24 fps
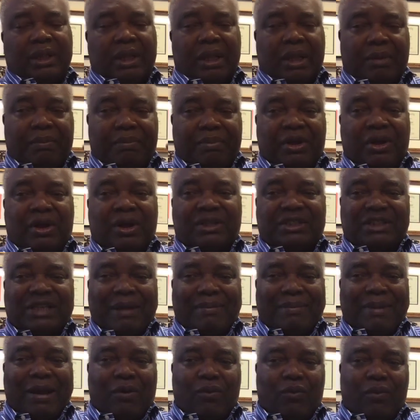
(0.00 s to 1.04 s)
Because
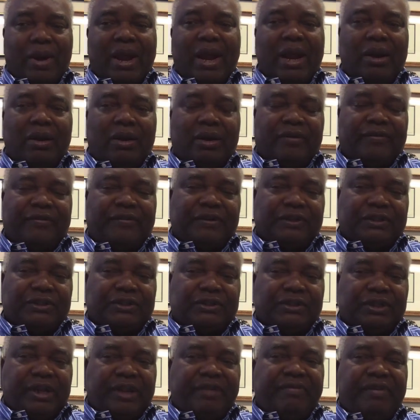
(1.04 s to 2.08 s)
I'm aware of
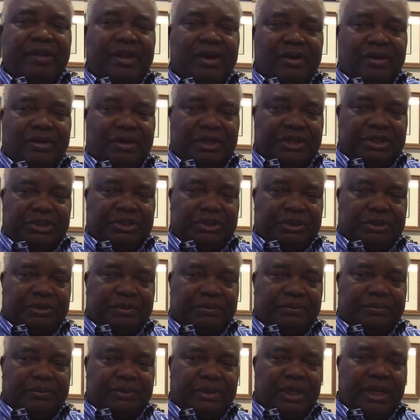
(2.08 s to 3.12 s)
his living condition.
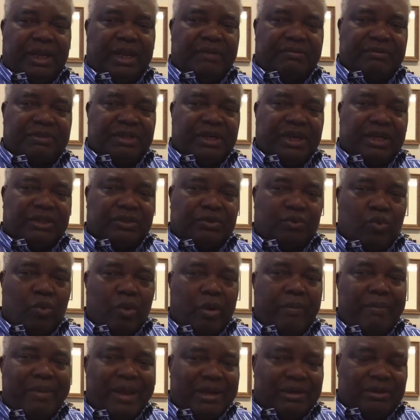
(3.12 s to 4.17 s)
He lives in a
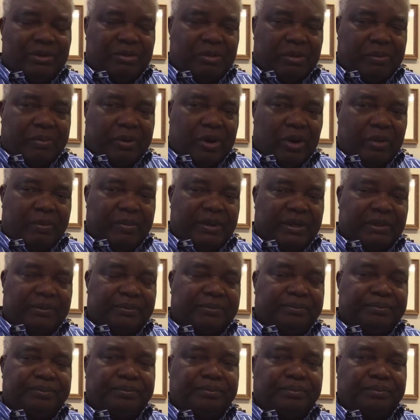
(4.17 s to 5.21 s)
one-bedroom apartment.
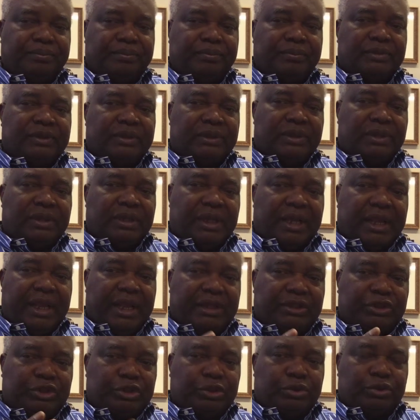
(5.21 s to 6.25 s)
He
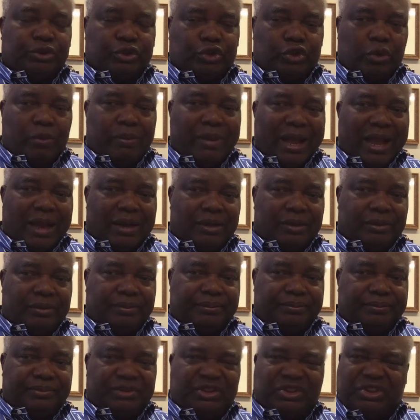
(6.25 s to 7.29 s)
chews tobacco,
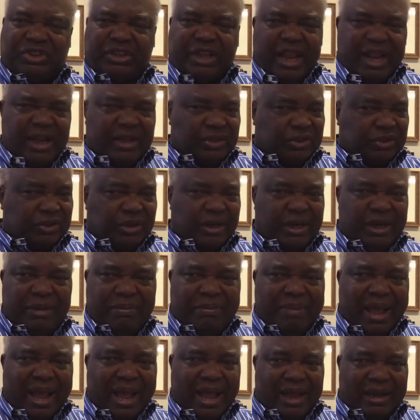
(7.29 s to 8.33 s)
stinks really
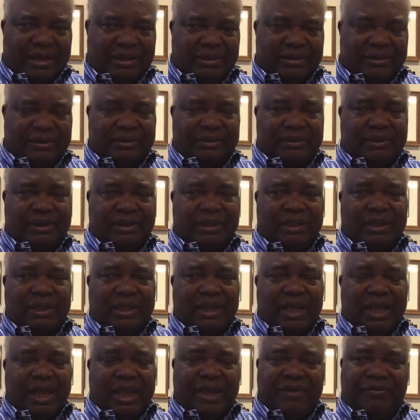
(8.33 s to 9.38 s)
bad.
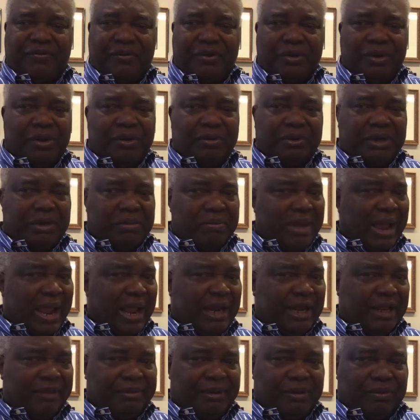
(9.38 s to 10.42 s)
If you don't
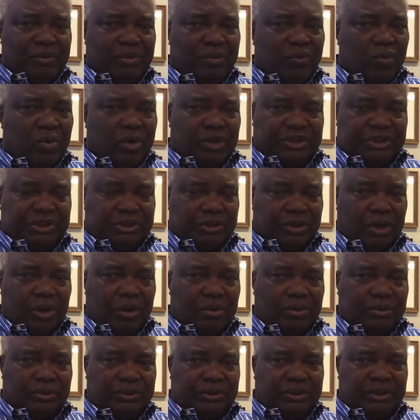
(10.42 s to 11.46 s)
remind him, he won't wash his
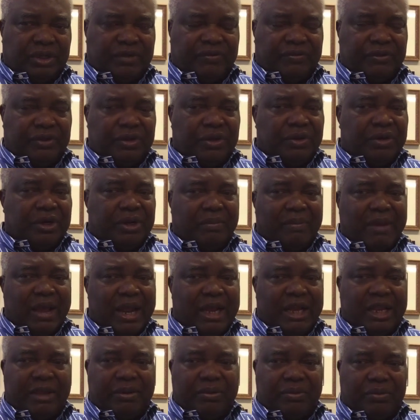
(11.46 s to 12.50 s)
clothes. If you don't
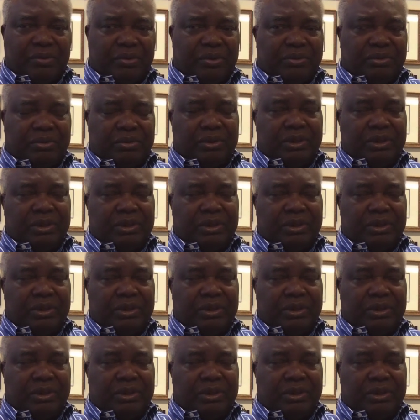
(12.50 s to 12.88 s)
remind him, he won't